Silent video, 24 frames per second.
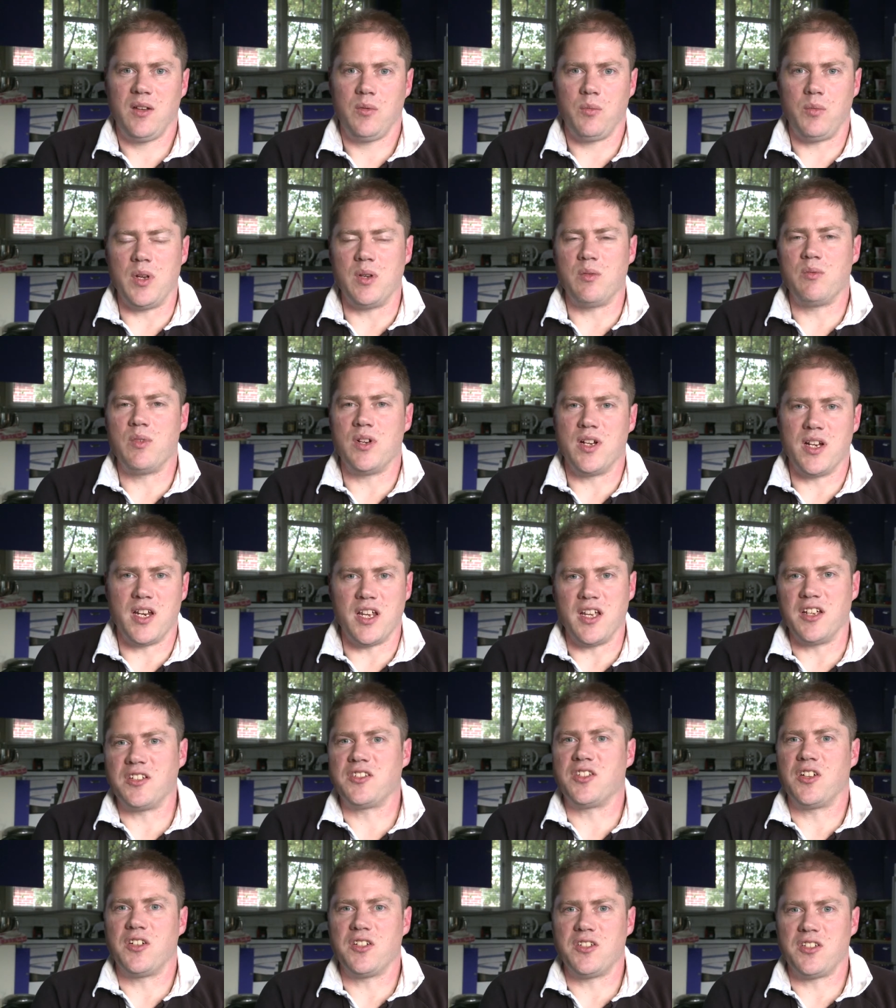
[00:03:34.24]
We're really
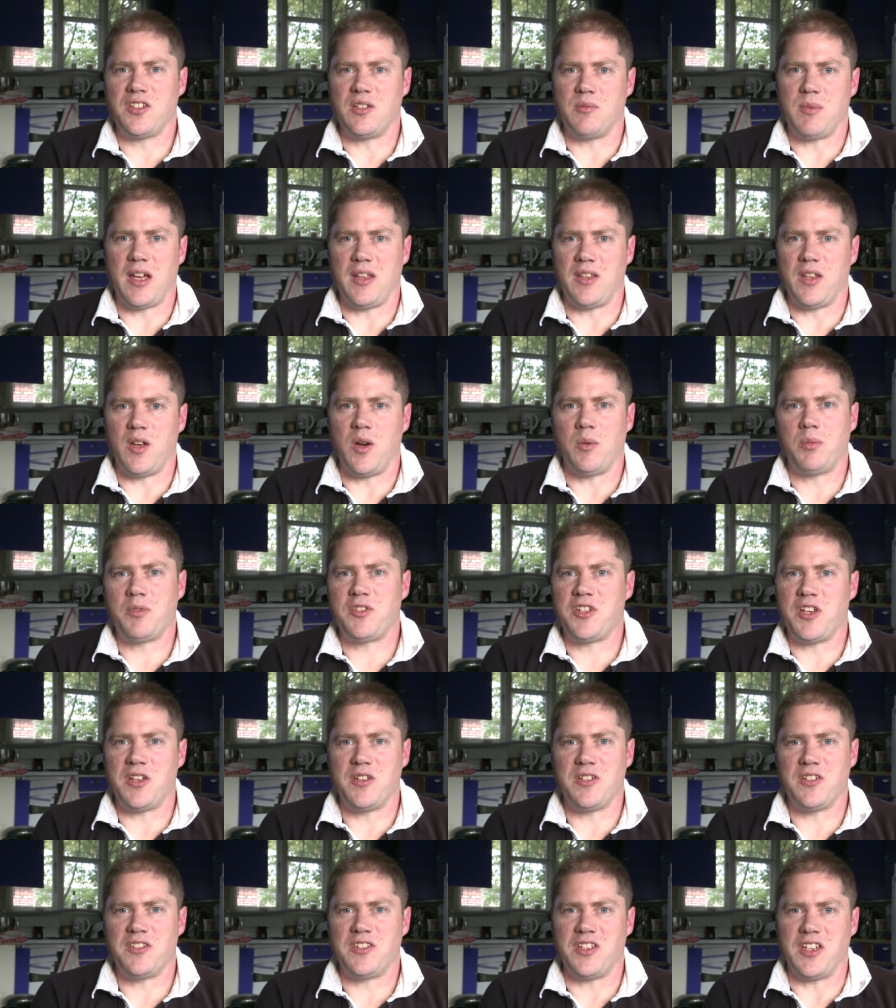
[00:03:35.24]
excited about the
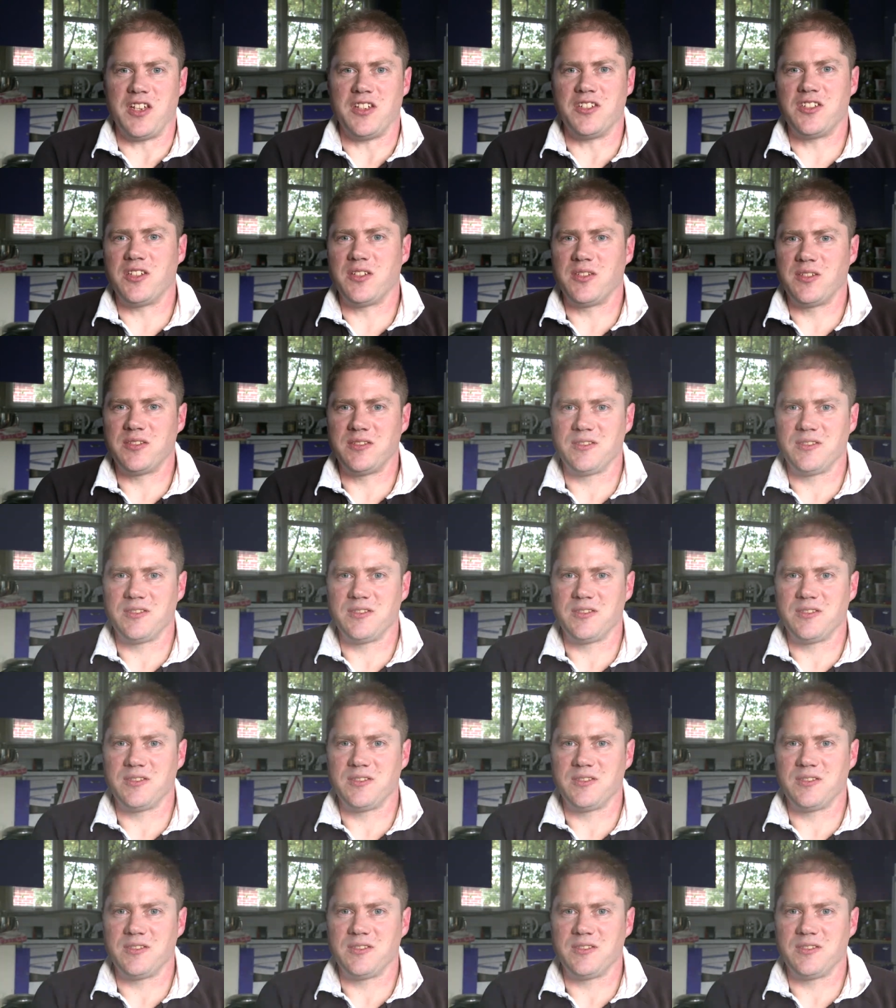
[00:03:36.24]
opportunities.